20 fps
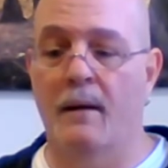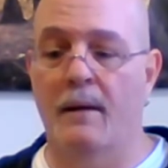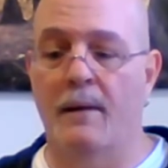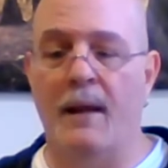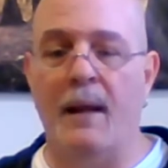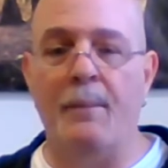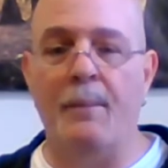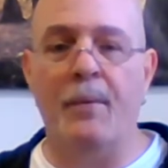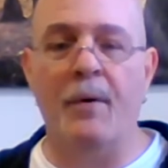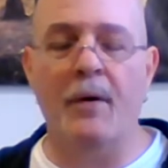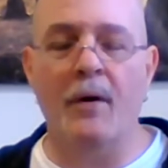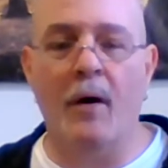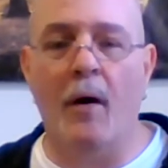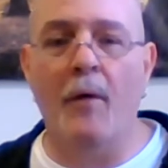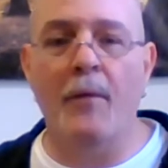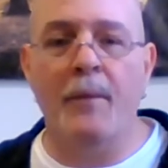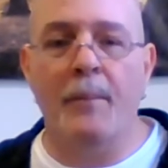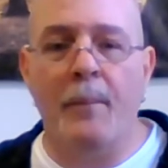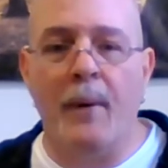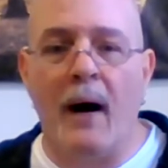they put all
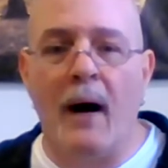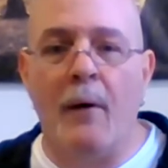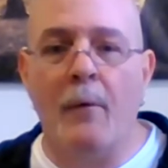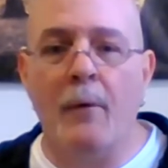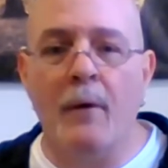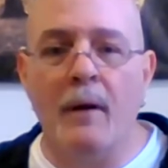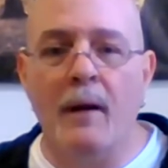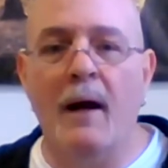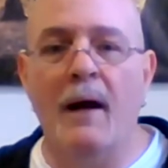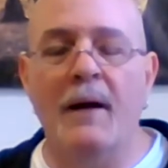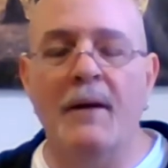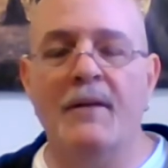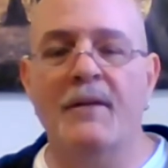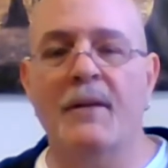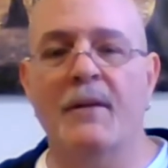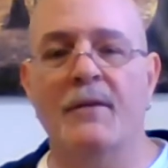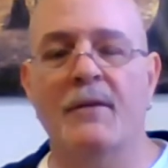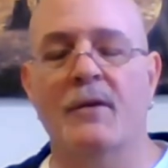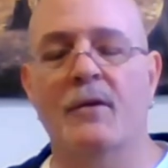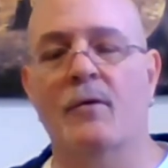the power lines
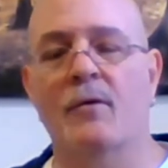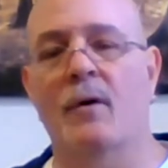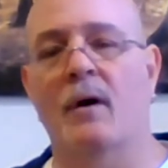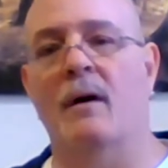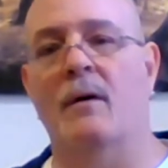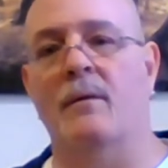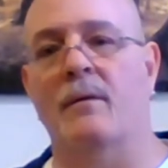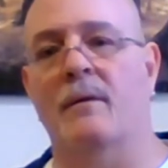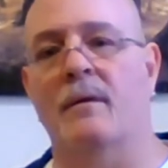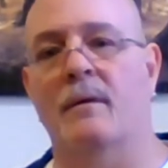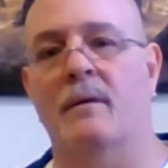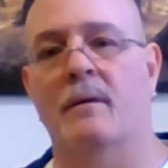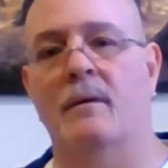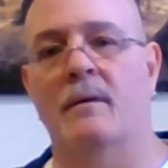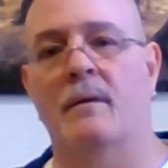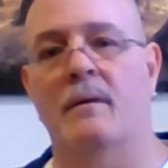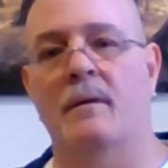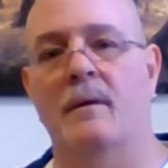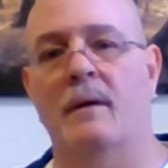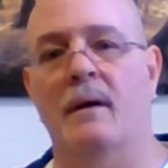underground
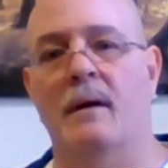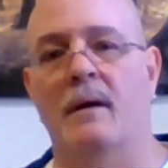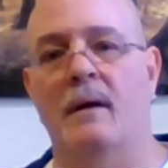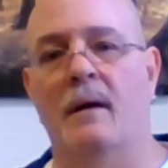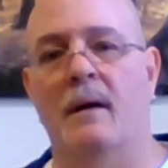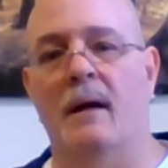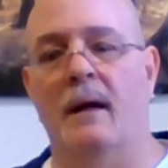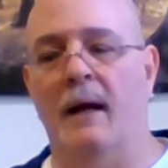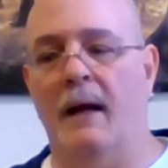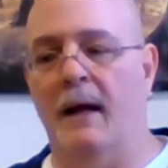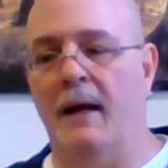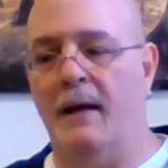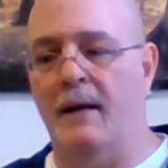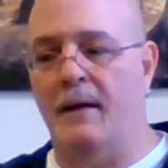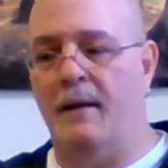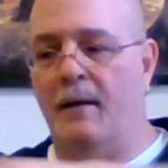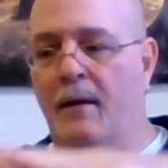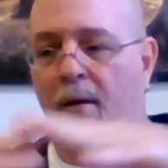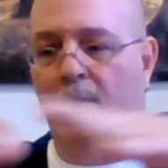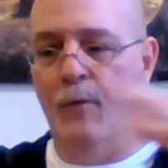
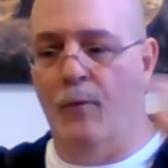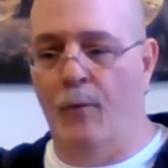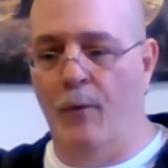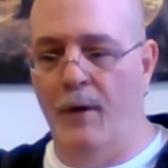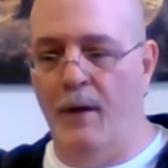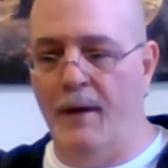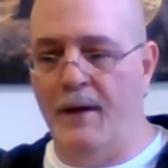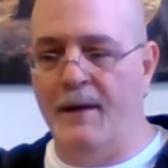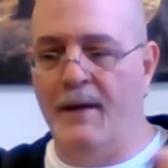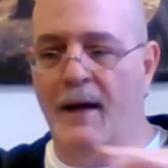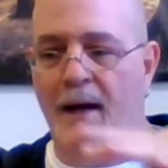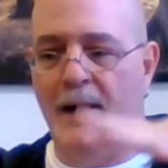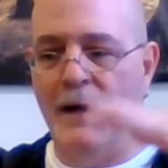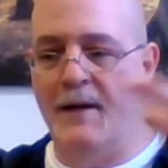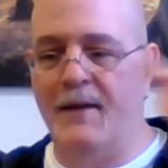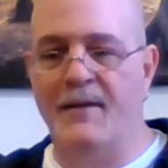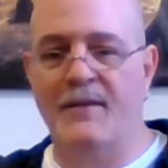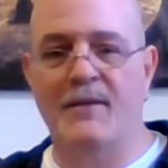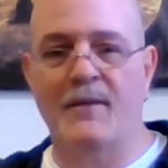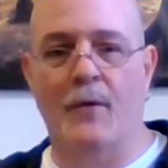in really
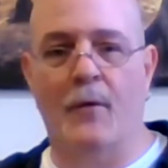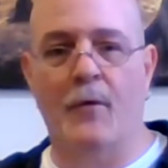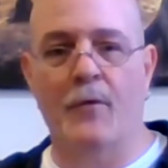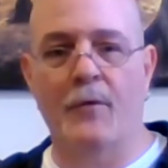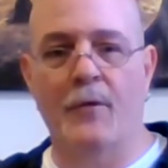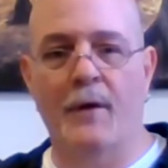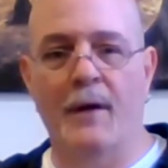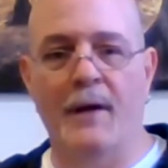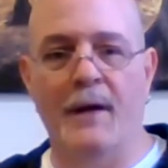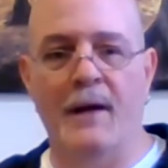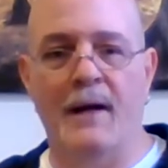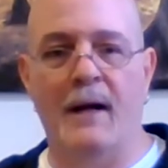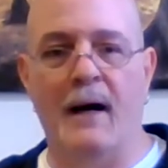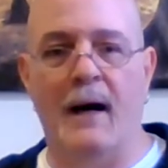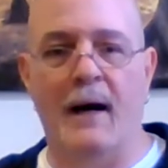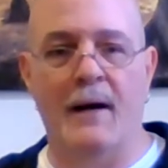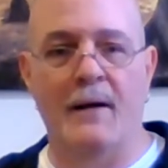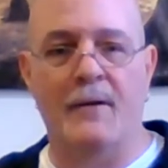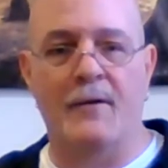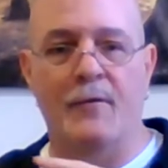nice, orderly
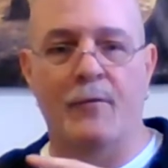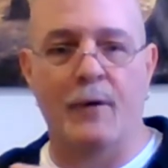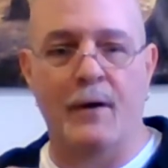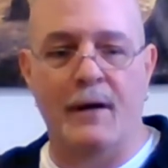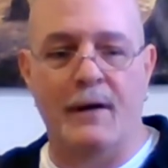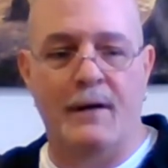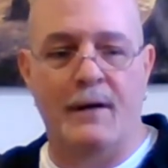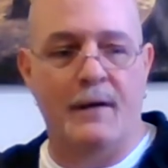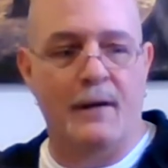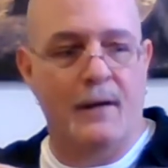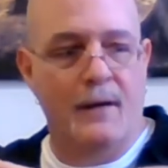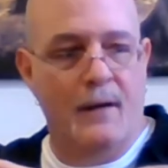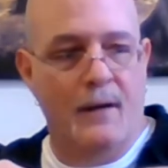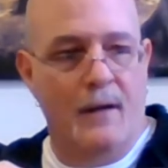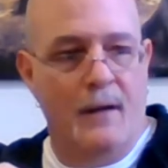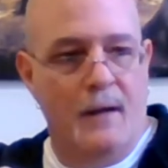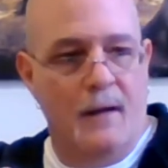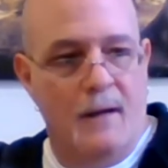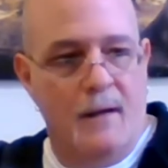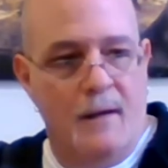concrete
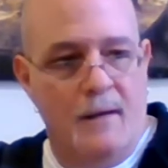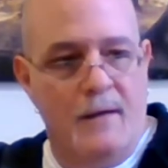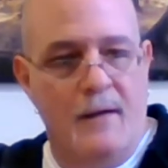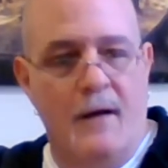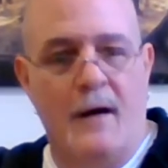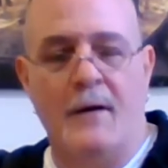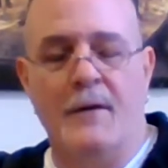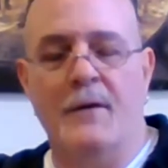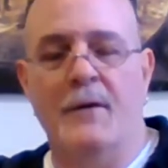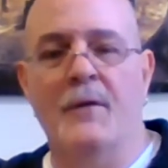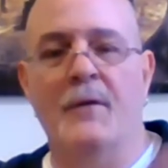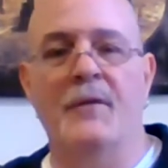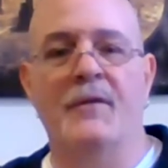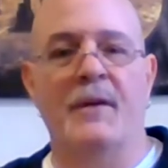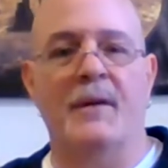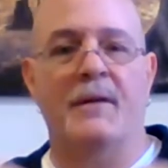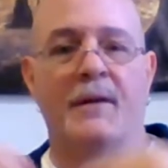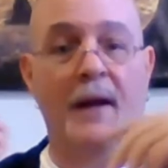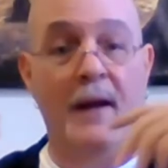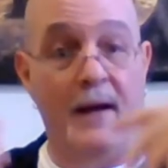tunnels
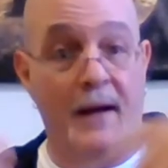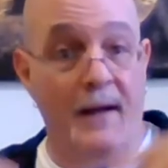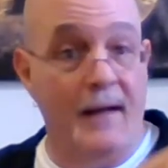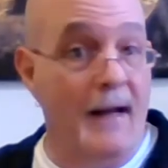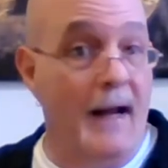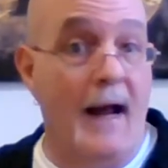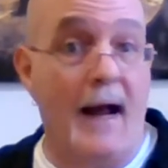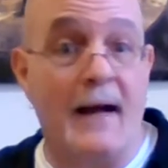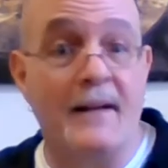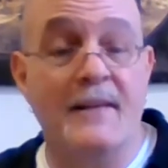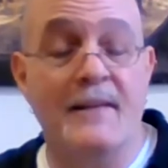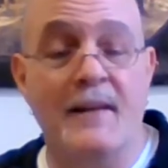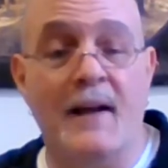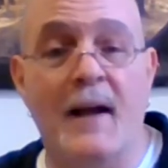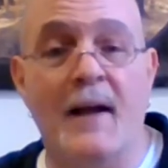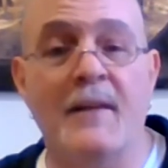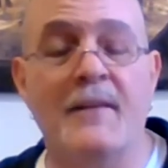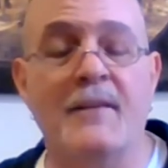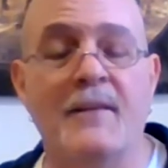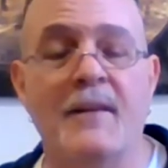that they can
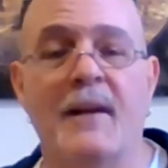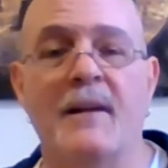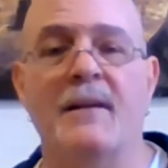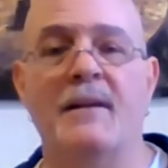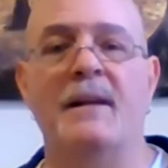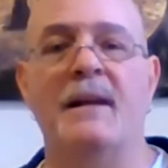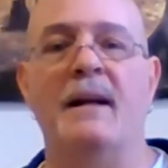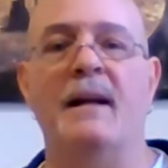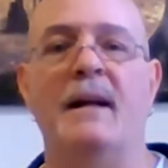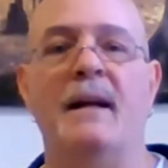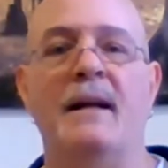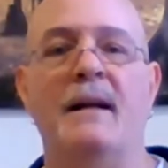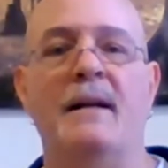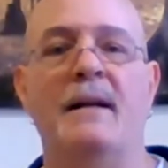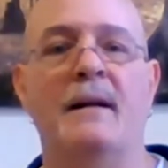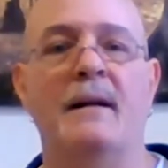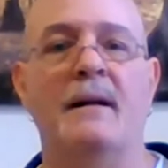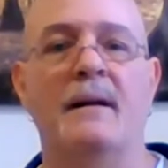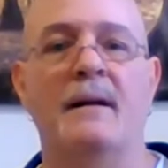access at need.